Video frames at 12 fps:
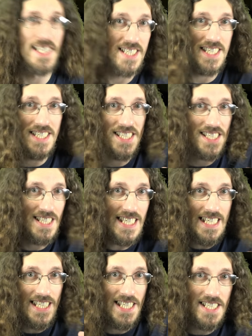as he's
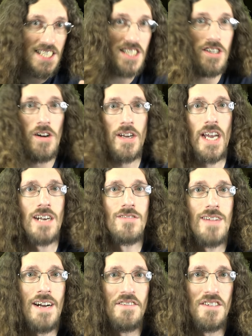sneakily stalking
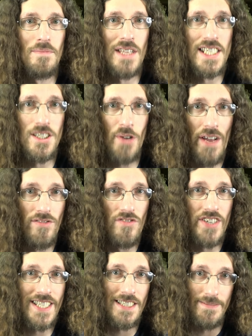around the place looking for
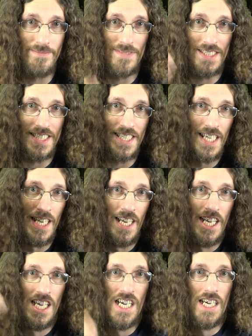victims is
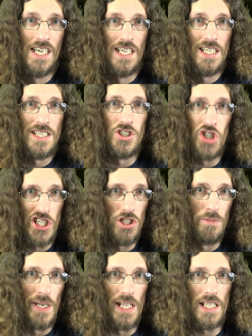
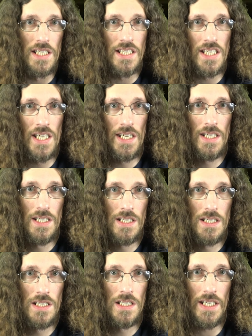jingle bells.
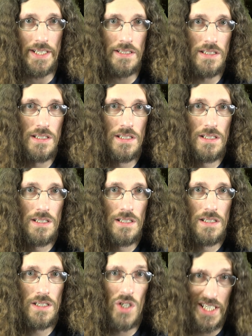Like,
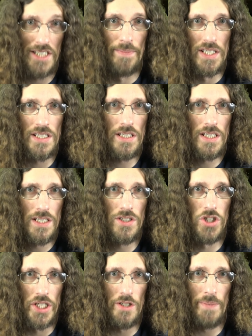Christmas
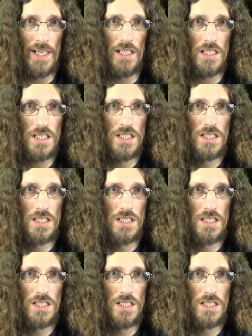jingle bells.